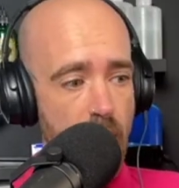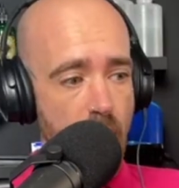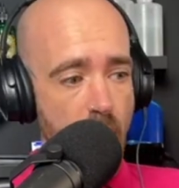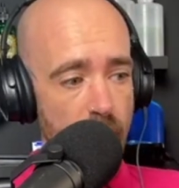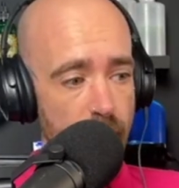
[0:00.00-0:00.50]

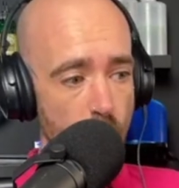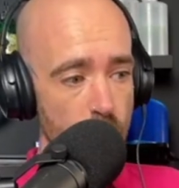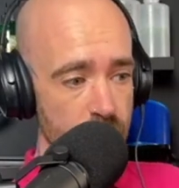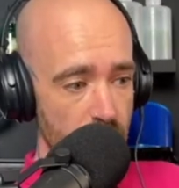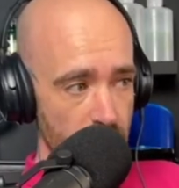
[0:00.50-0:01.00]
I've
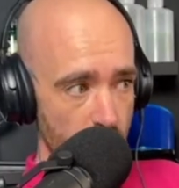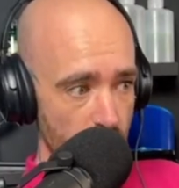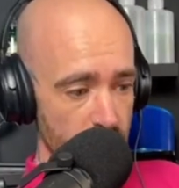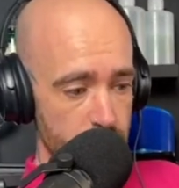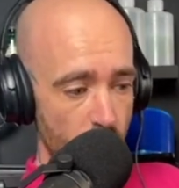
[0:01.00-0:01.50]
also had a
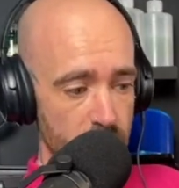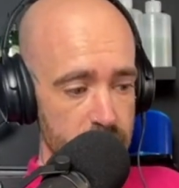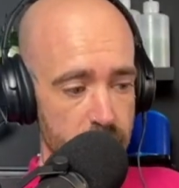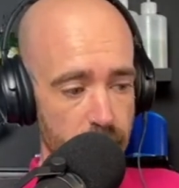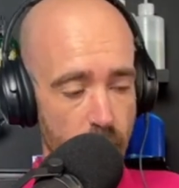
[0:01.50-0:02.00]
good
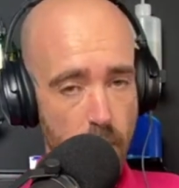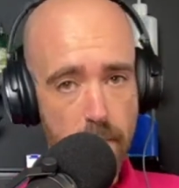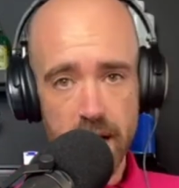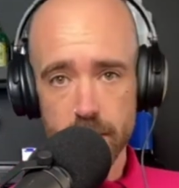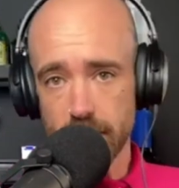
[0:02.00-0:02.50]
response from
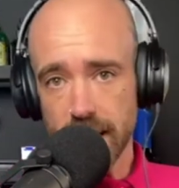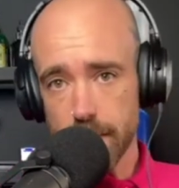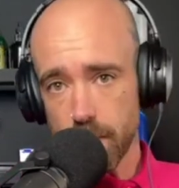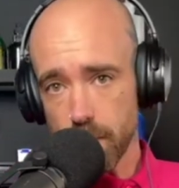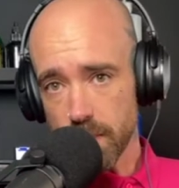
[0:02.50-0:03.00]
management
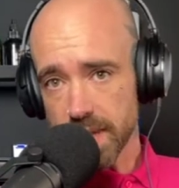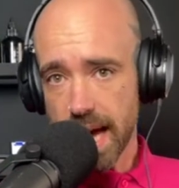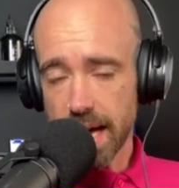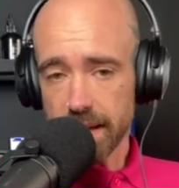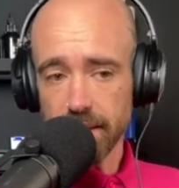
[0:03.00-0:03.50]
labels
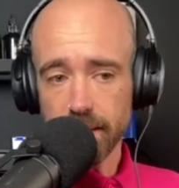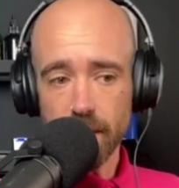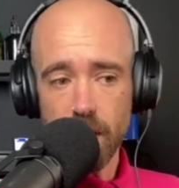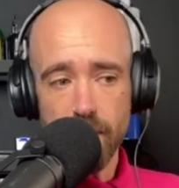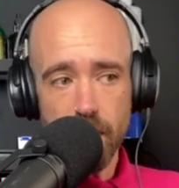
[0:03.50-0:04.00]
and
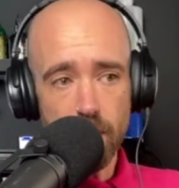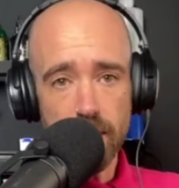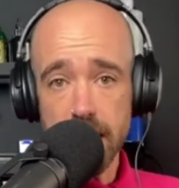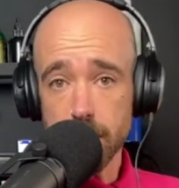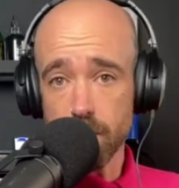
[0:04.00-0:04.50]
record
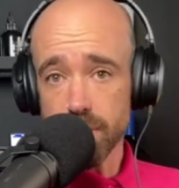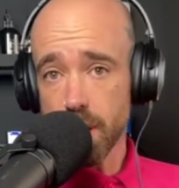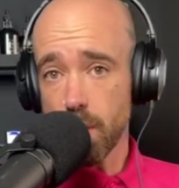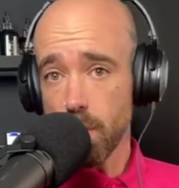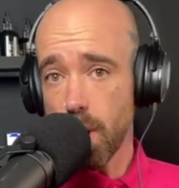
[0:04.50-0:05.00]
labels.
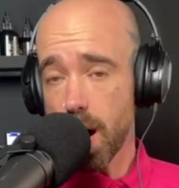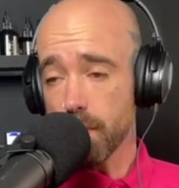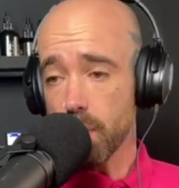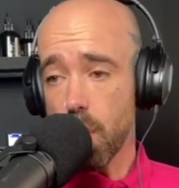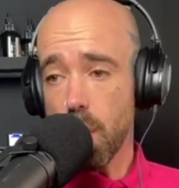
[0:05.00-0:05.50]
So I've
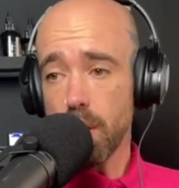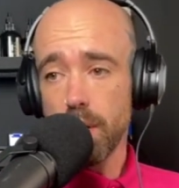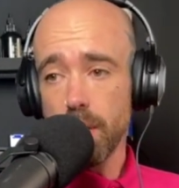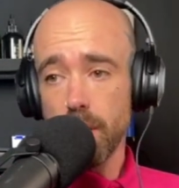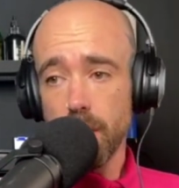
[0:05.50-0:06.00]

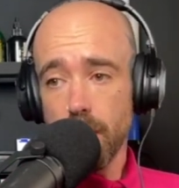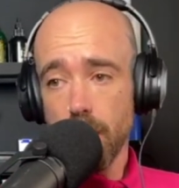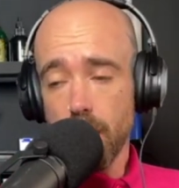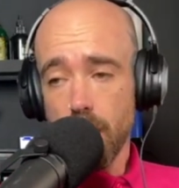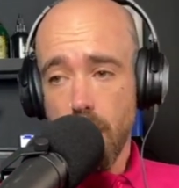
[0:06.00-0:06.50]

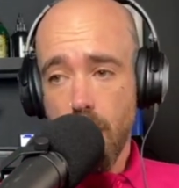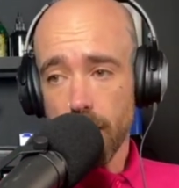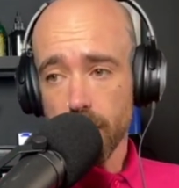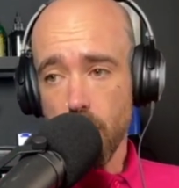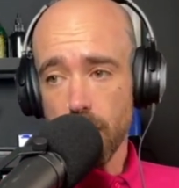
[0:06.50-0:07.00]

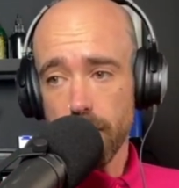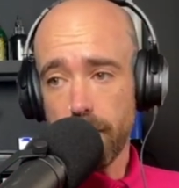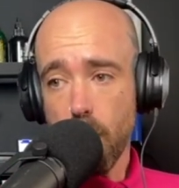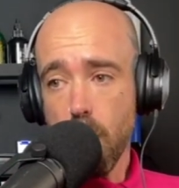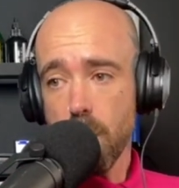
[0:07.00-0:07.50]
got
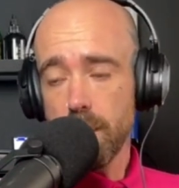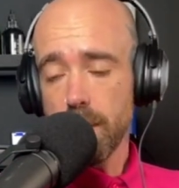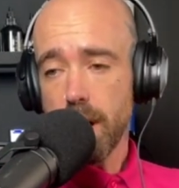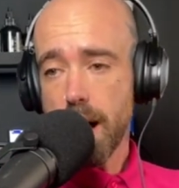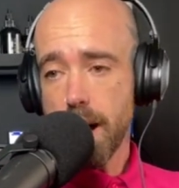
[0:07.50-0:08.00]
four
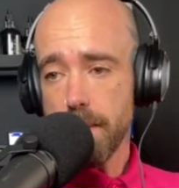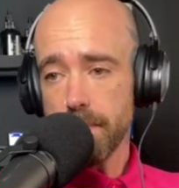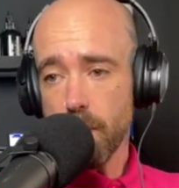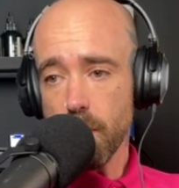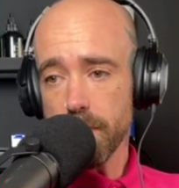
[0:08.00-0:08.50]

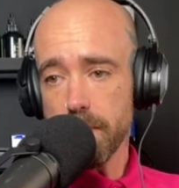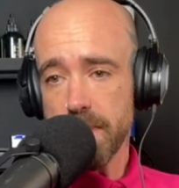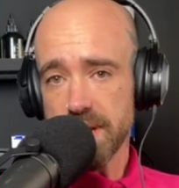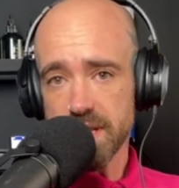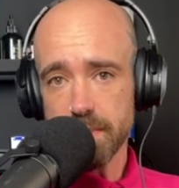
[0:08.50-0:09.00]
of them
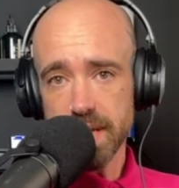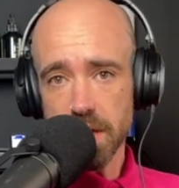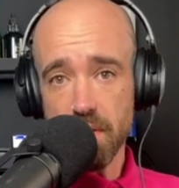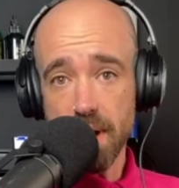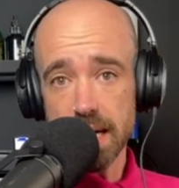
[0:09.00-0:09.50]
messaging me
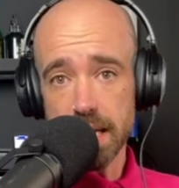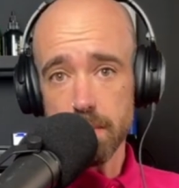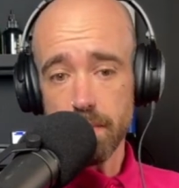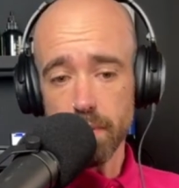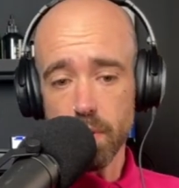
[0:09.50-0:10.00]
directly
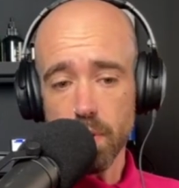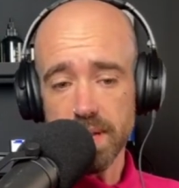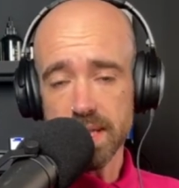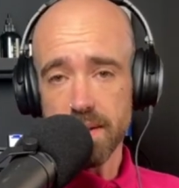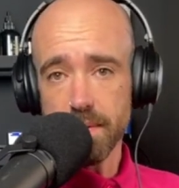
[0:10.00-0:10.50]
with new
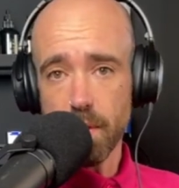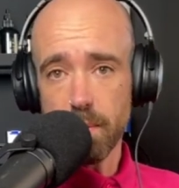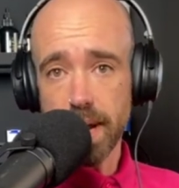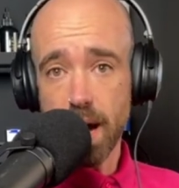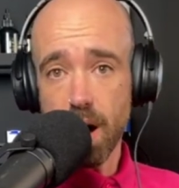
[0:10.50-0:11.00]
content
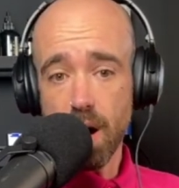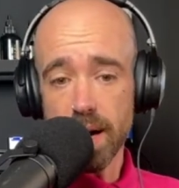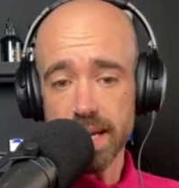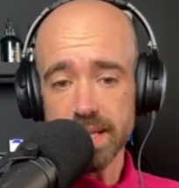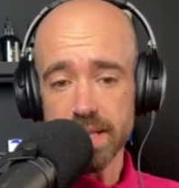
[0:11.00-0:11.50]
from their
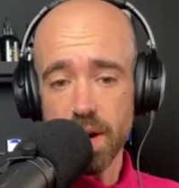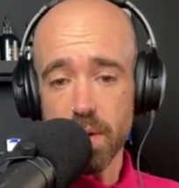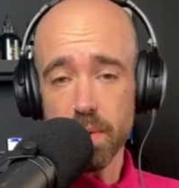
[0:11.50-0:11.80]
artists. So